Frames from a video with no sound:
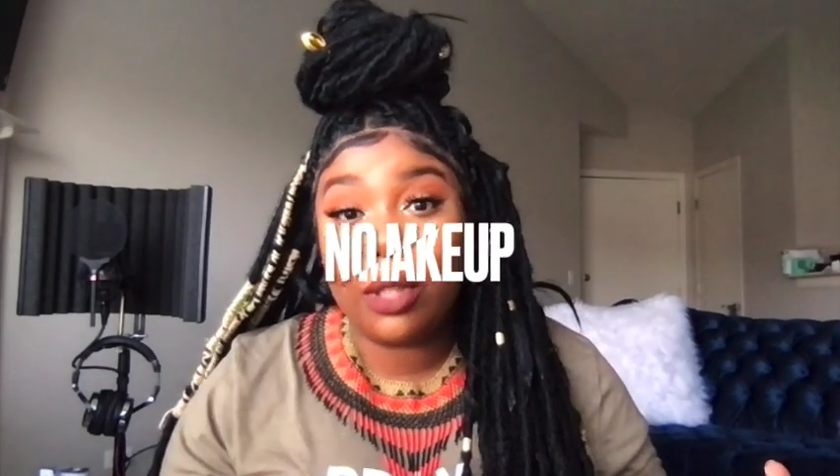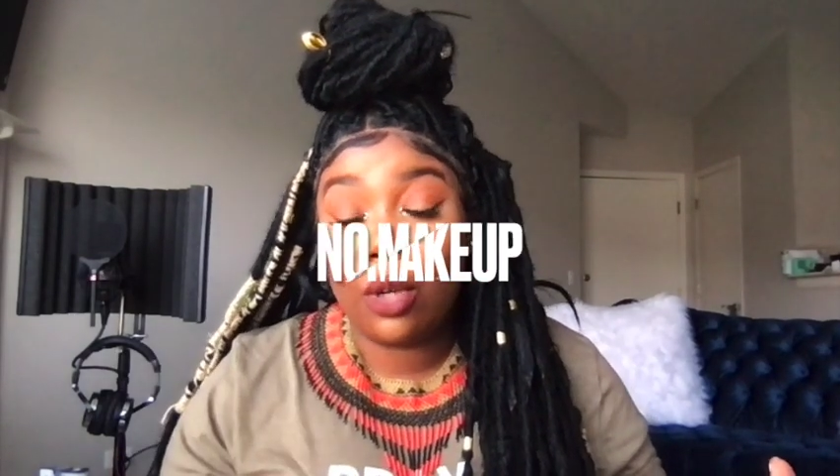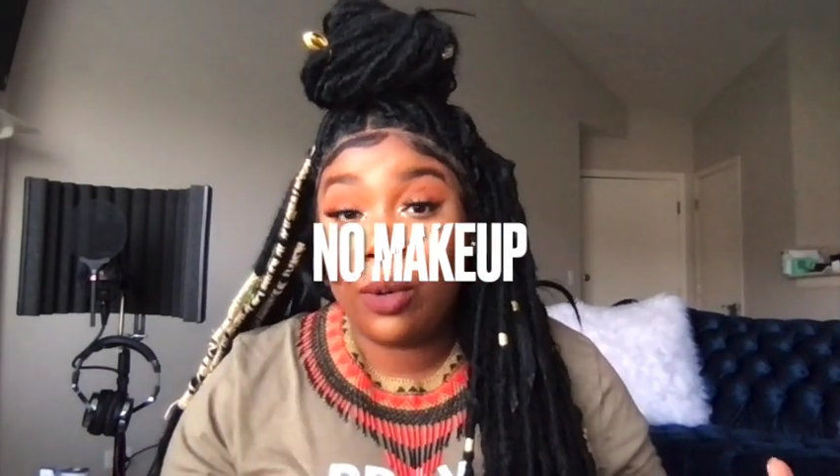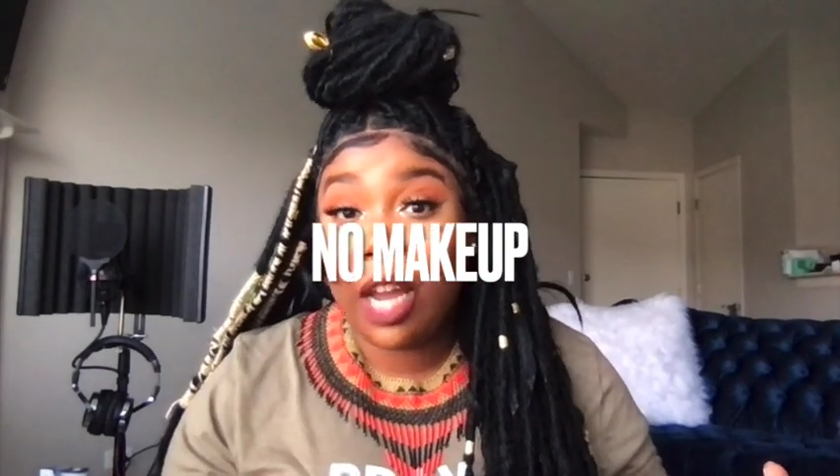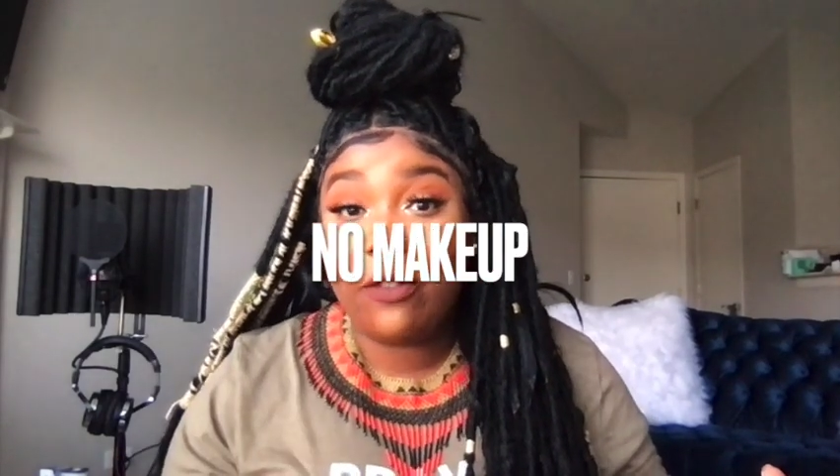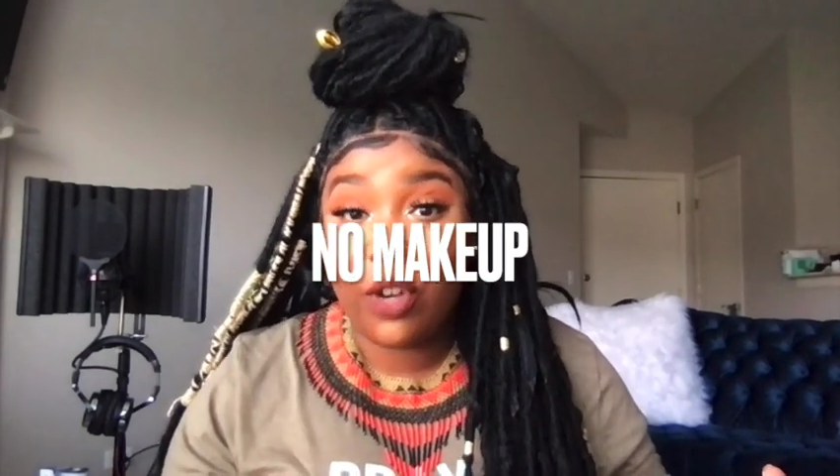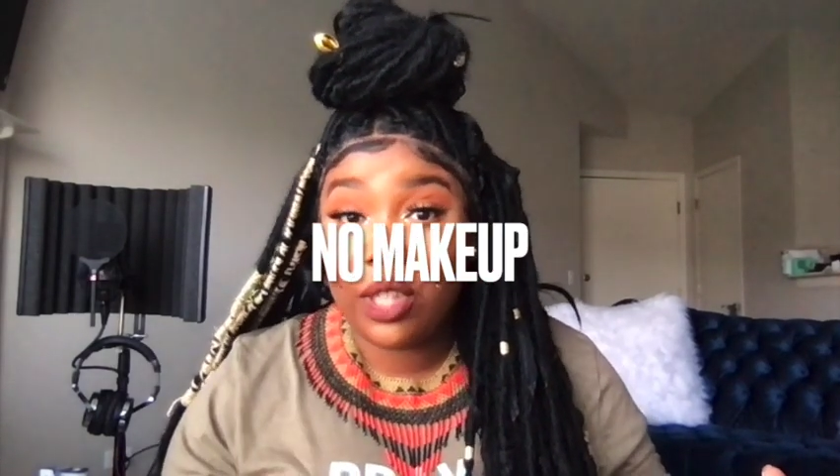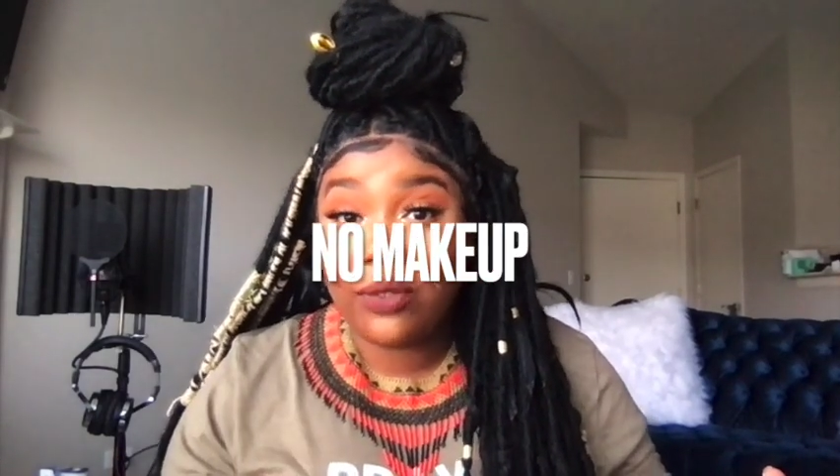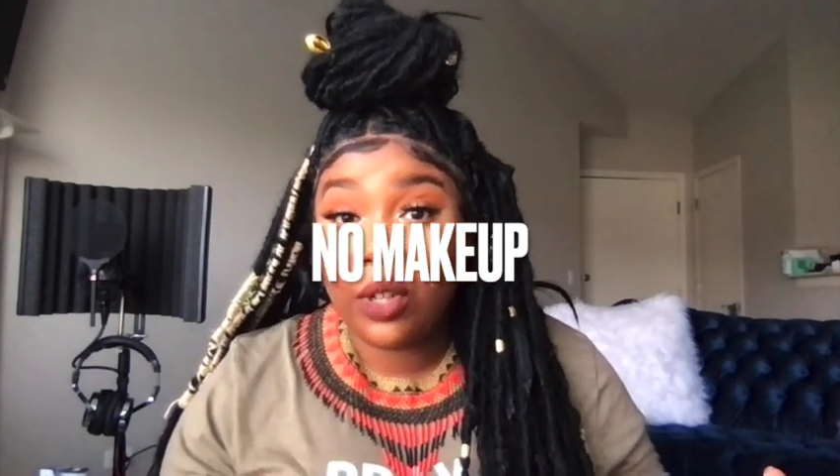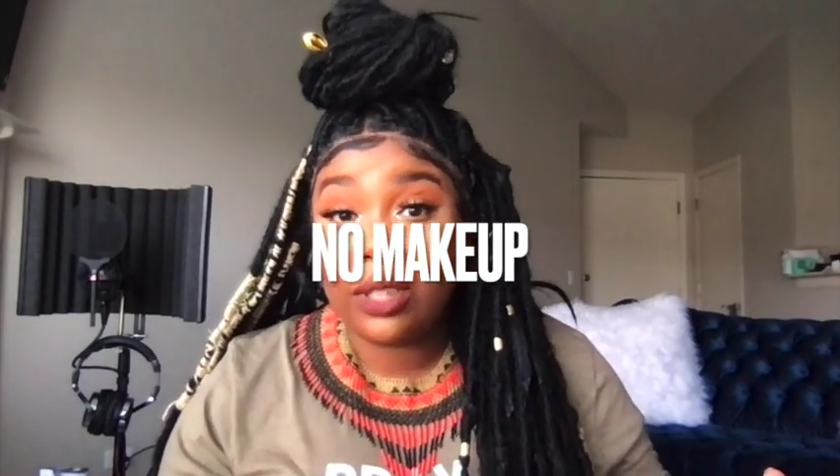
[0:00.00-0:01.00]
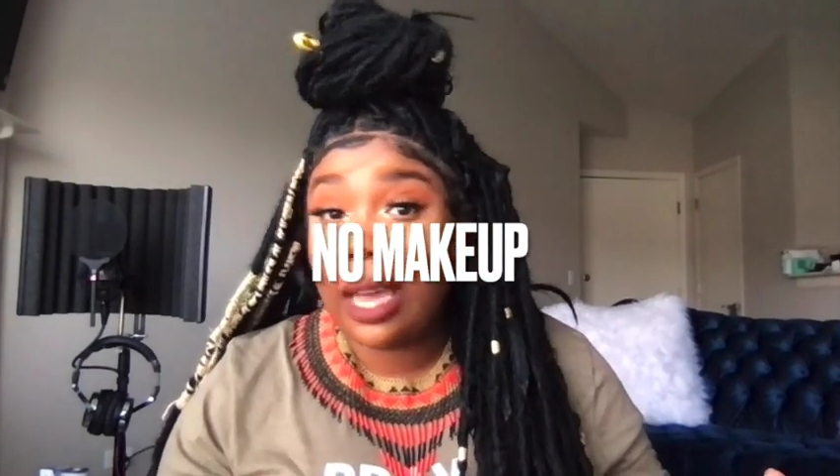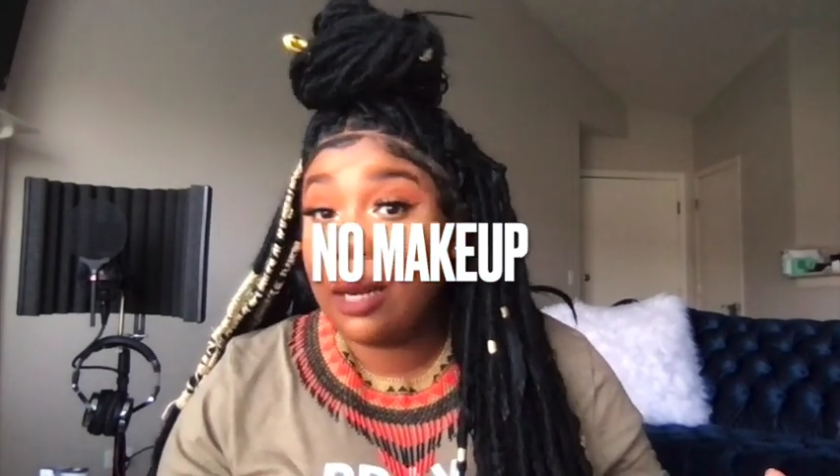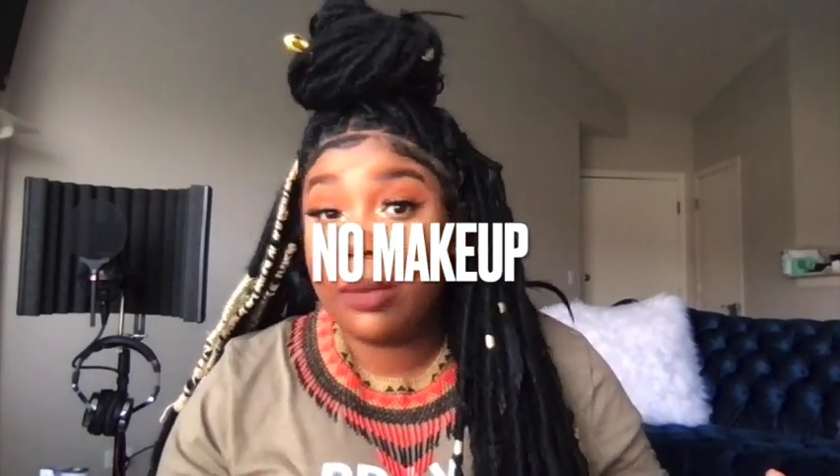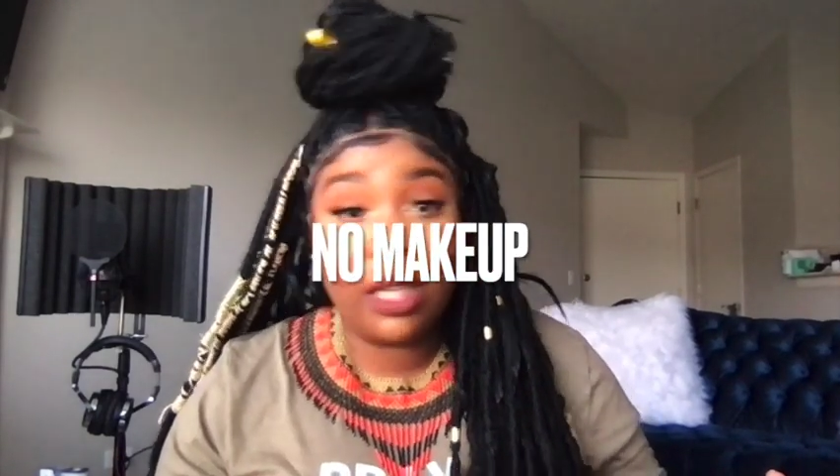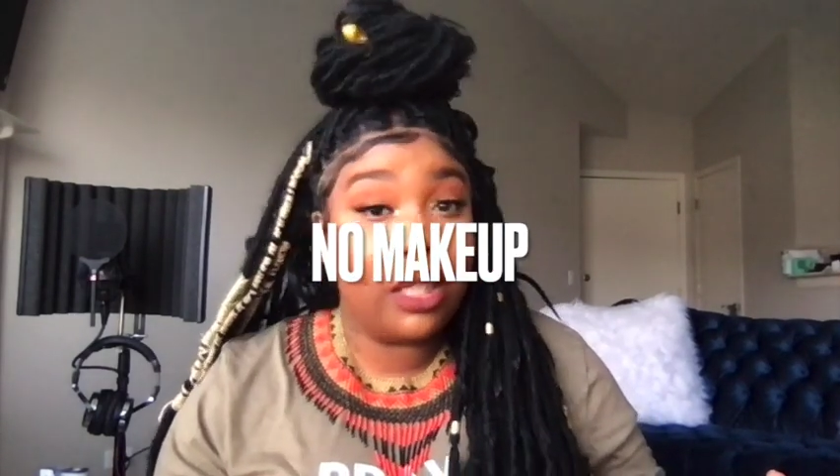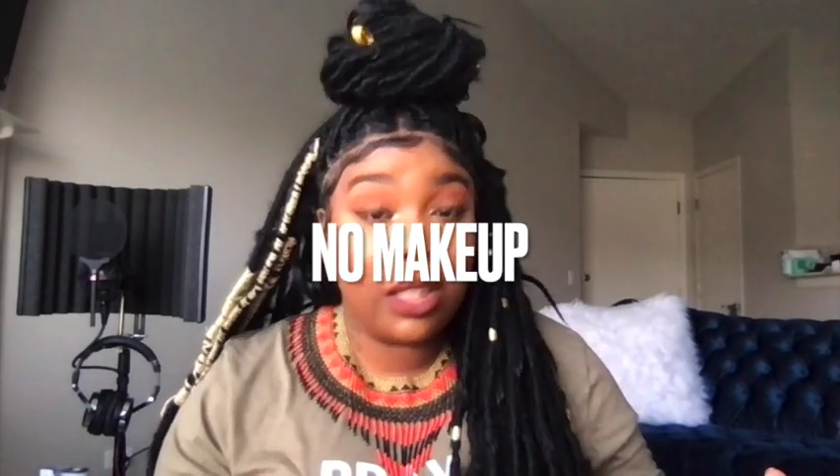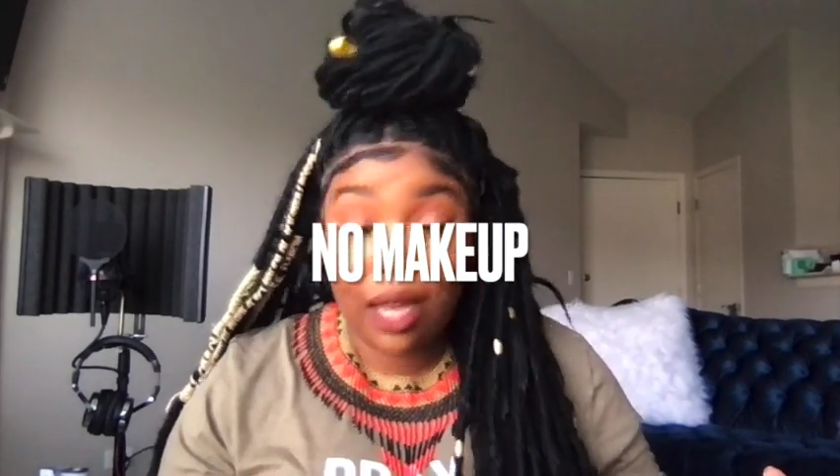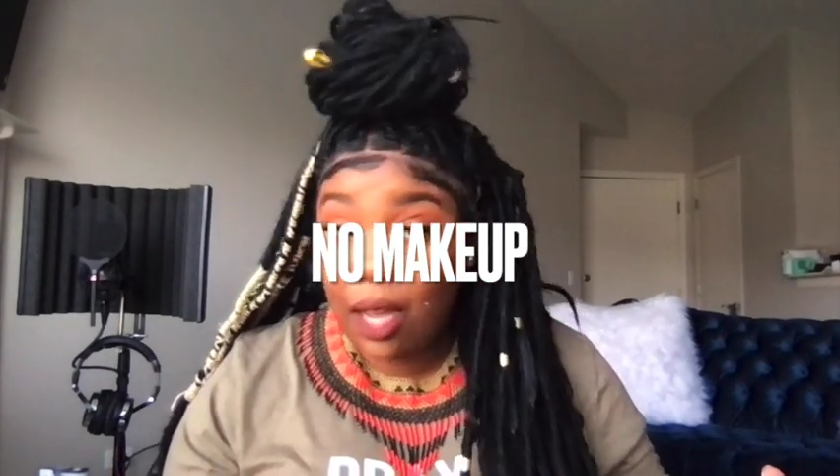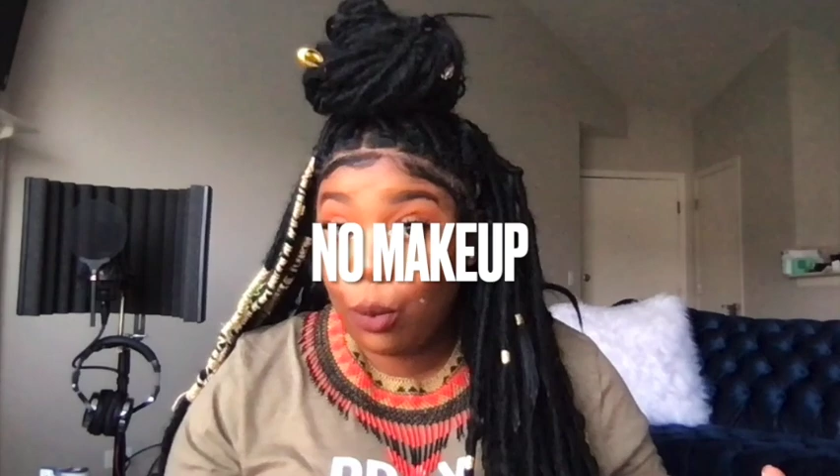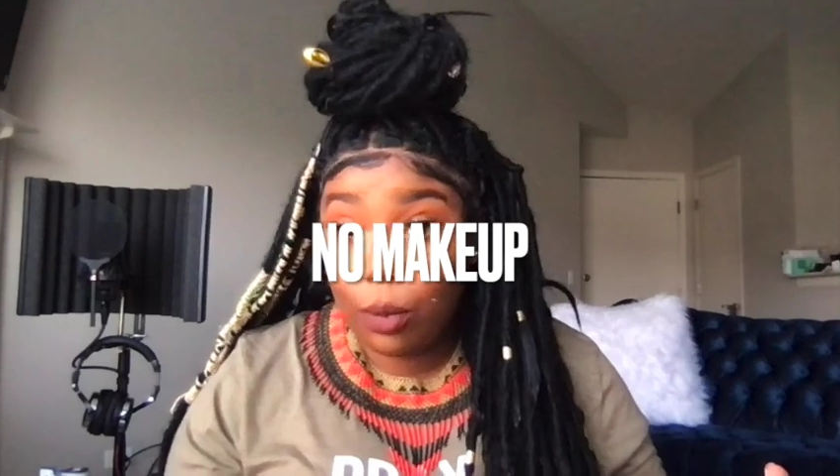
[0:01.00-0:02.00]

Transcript: So when I first got them done, child,